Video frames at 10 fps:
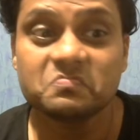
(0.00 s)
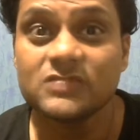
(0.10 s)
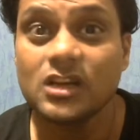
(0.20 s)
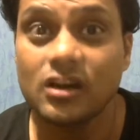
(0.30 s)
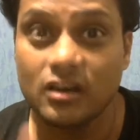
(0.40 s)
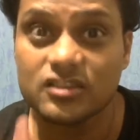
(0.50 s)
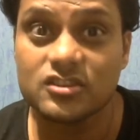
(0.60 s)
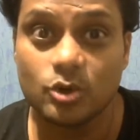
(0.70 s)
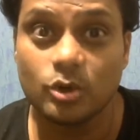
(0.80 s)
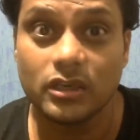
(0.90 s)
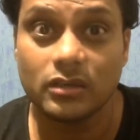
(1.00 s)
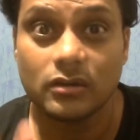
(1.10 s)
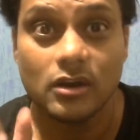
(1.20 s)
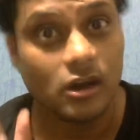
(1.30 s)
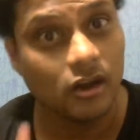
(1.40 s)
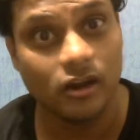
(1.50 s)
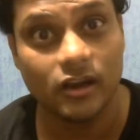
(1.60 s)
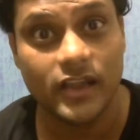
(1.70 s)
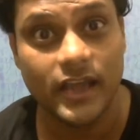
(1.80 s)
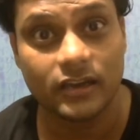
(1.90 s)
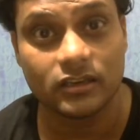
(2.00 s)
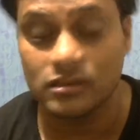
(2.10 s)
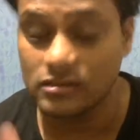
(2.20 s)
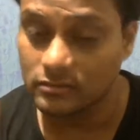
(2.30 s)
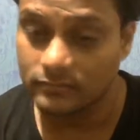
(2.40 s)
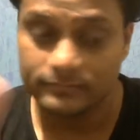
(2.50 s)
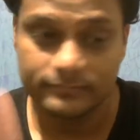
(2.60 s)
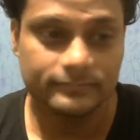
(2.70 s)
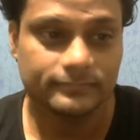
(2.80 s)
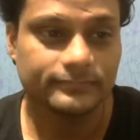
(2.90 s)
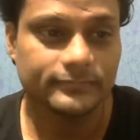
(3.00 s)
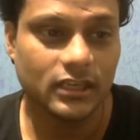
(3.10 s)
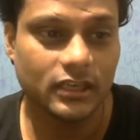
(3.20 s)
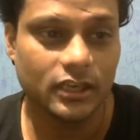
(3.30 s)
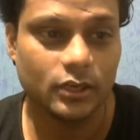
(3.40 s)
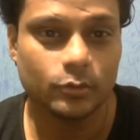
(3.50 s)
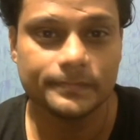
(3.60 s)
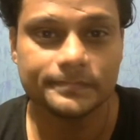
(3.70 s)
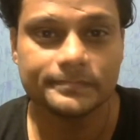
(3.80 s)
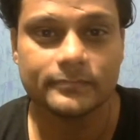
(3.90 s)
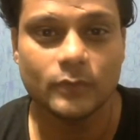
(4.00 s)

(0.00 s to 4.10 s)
her story, her character, continue. No